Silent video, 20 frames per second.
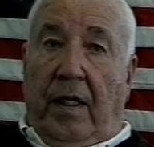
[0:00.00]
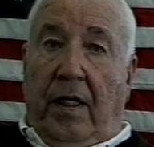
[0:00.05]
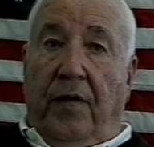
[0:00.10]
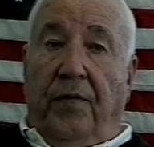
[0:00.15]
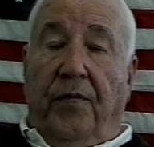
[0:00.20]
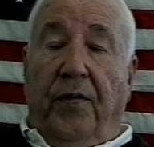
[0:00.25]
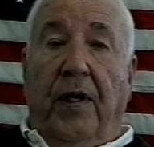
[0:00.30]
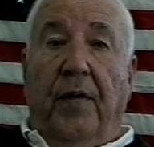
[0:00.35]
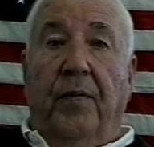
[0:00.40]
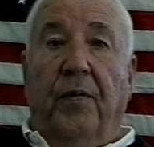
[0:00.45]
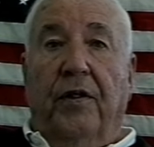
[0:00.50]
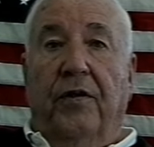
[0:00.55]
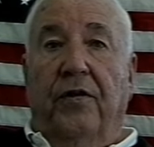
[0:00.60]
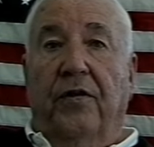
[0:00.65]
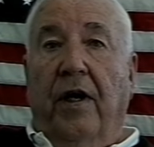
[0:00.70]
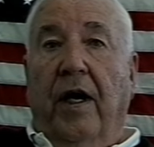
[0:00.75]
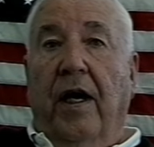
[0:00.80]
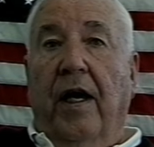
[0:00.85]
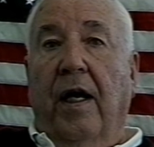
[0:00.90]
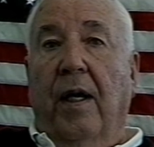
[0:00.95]
If I would
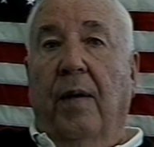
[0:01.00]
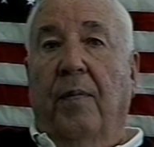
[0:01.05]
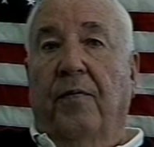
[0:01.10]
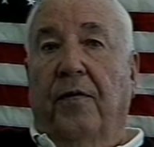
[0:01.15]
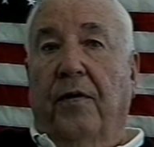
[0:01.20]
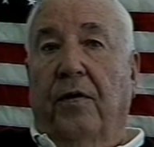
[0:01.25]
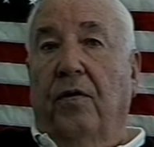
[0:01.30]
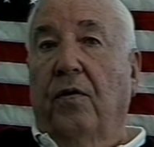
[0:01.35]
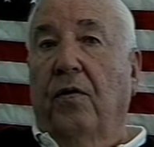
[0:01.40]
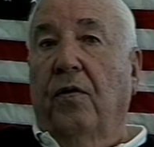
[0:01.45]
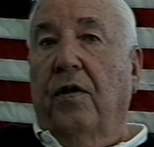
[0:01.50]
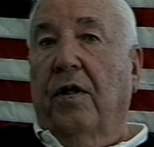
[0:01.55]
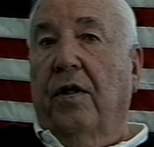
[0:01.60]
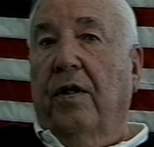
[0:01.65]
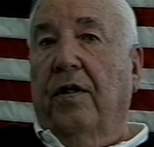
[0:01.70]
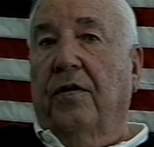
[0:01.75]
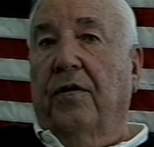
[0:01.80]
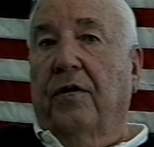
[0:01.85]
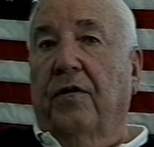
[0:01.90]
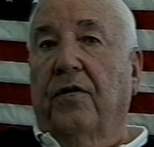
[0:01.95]
sign up for two
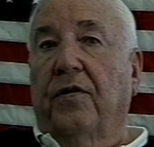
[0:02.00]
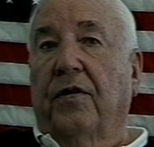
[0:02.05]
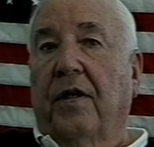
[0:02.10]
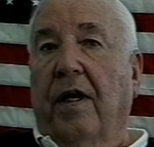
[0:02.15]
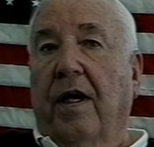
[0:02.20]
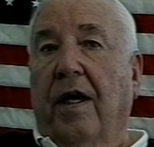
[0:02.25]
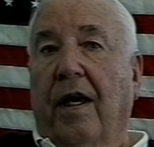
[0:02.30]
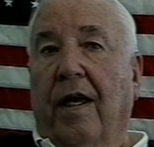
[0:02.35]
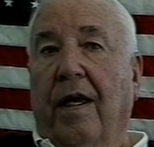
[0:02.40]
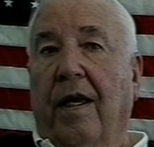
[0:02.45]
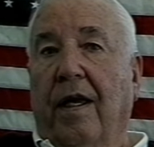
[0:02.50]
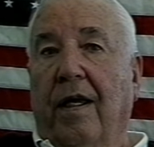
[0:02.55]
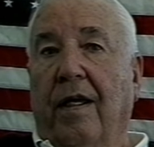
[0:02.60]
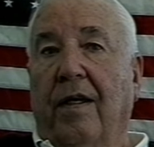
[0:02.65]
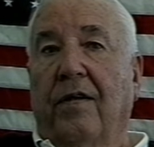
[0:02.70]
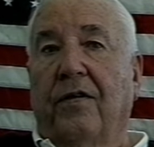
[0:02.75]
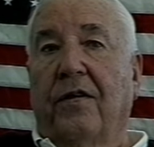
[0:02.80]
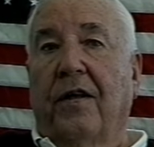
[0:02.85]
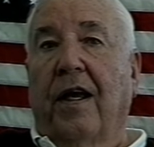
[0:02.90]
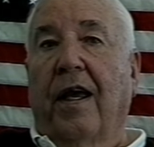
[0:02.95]
years and stay, yeah.
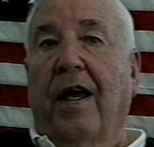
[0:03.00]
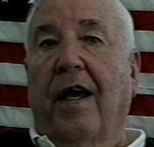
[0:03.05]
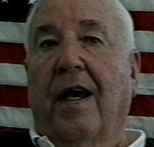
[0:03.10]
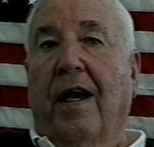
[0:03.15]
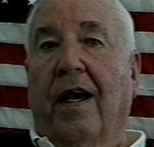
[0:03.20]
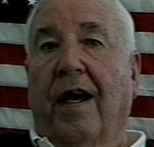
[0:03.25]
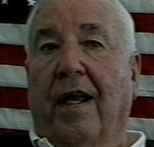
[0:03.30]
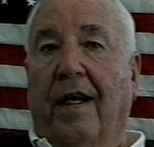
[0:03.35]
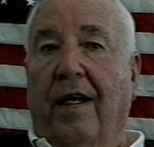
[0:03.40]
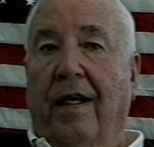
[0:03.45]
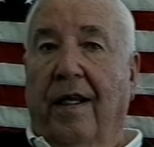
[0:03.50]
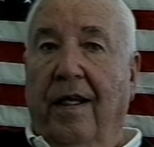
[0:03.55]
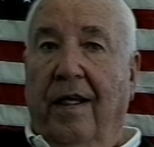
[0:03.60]
stay on.